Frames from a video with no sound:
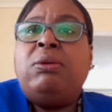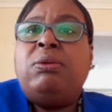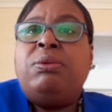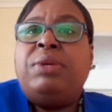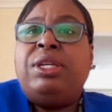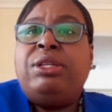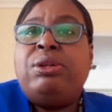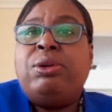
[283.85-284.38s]

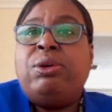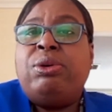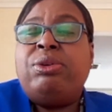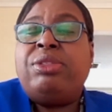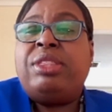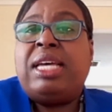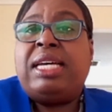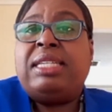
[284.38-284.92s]
we
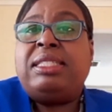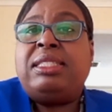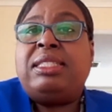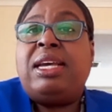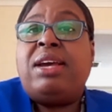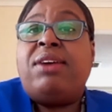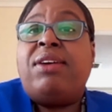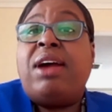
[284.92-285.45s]
know that
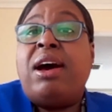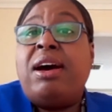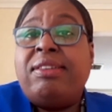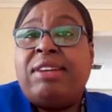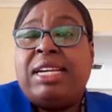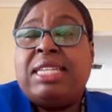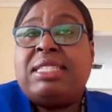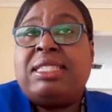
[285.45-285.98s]
there
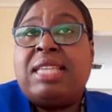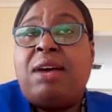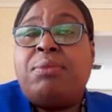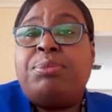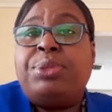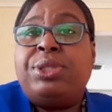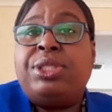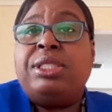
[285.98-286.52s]
are
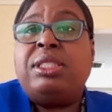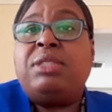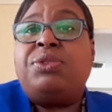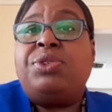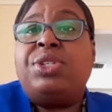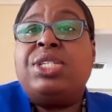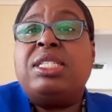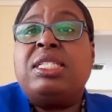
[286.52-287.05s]
examples,
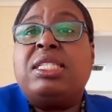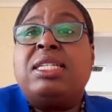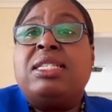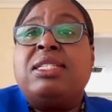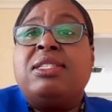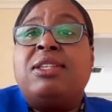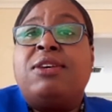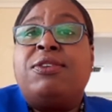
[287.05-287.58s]
for
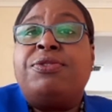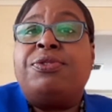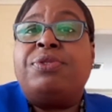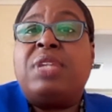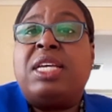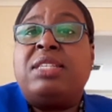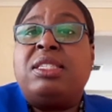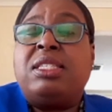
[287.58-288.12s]
instance, of
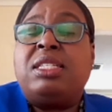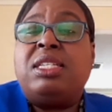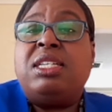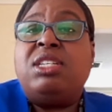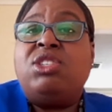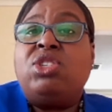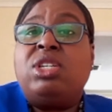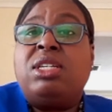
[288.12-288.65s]

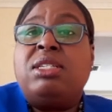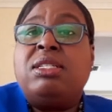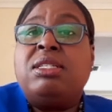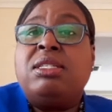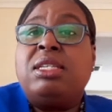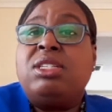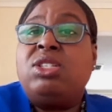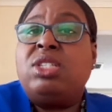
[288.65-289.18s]
destinations
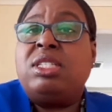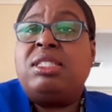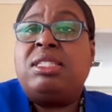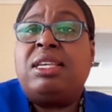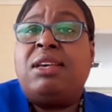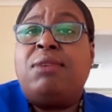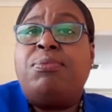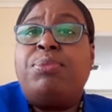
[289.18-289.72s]
such as
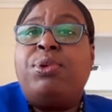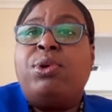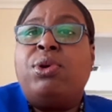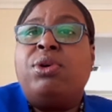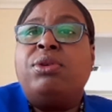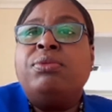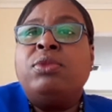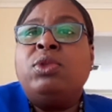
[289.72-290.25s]

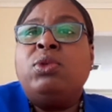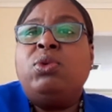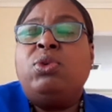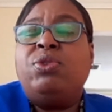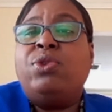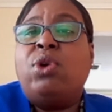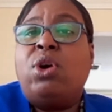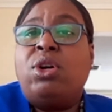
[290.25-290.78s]
Singapore
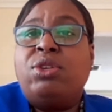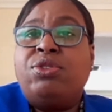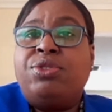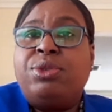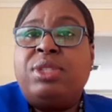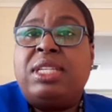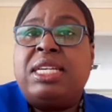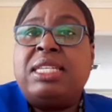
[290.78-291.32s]
who've gone
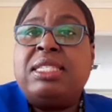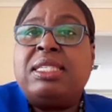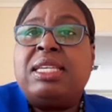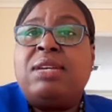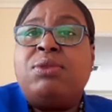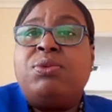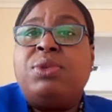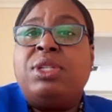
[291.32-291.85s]
through this
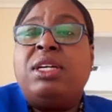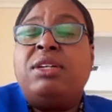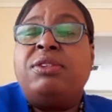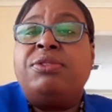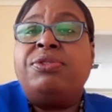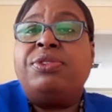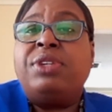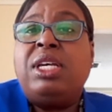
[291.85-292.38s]
and would
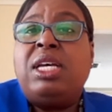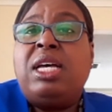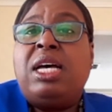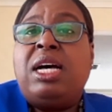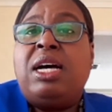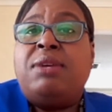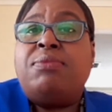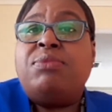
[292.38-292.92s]

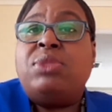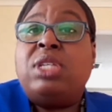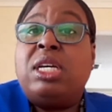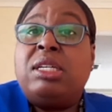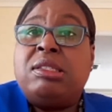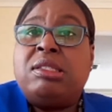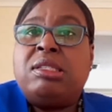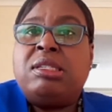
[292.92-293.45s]
have
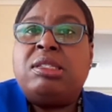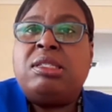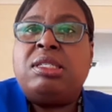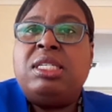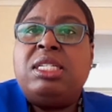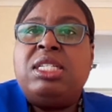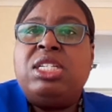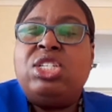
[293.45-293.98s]
done
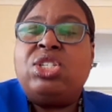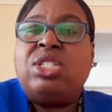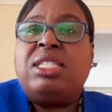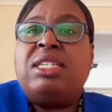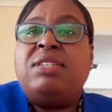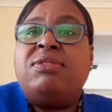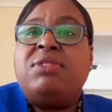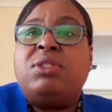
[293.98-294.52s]
certain
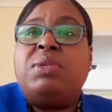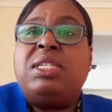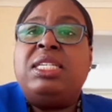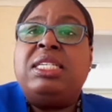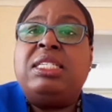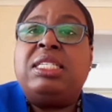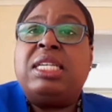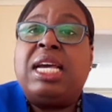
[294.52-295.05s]
initiatives. We
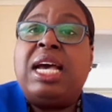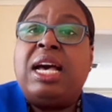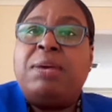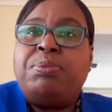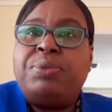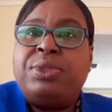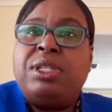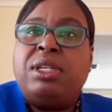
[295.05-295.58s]
need to
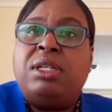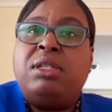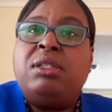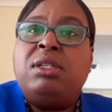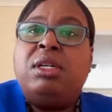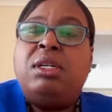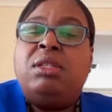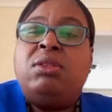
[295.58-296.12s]
capture
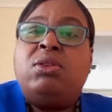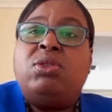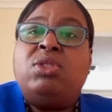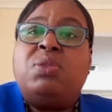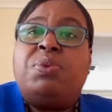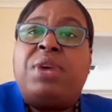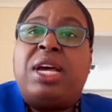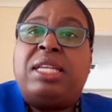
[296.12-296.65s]

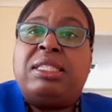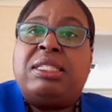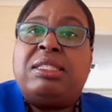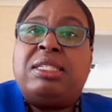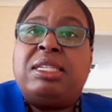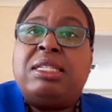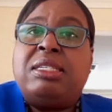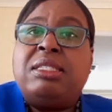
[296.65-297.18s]
those
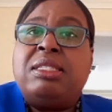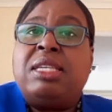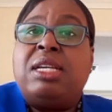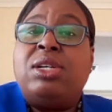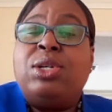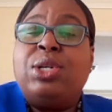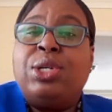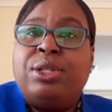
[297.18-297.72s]
practices
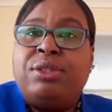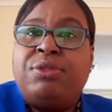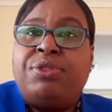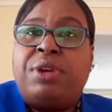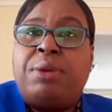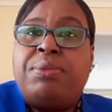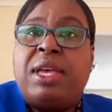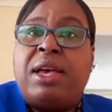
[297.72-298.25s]
and learn
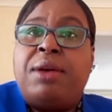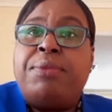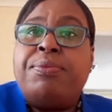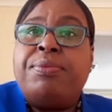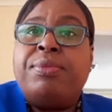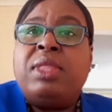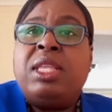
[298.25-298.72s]
from them.